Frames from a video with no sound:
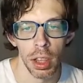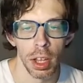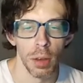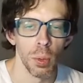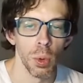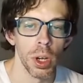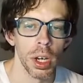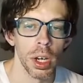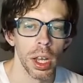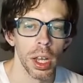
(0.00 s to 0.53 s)

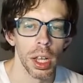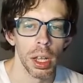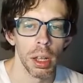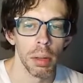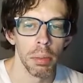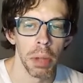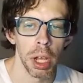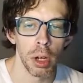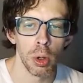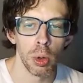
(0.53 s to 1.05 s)
Then one
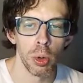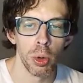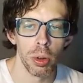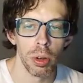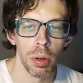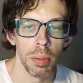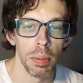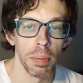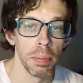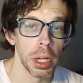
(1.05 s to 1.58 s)
day,
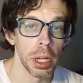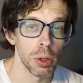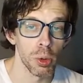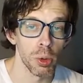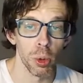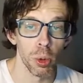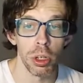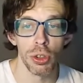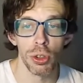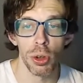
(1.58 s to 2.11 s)

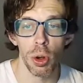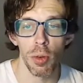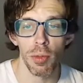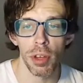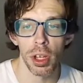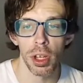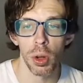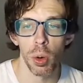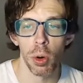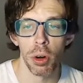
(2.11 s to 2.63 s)
McElroy
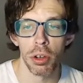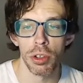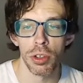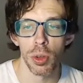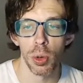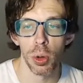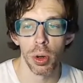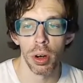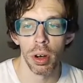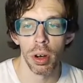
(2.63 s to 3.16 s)
drove to the corner
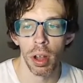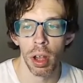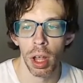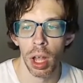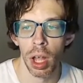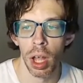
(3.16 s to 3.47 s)
store,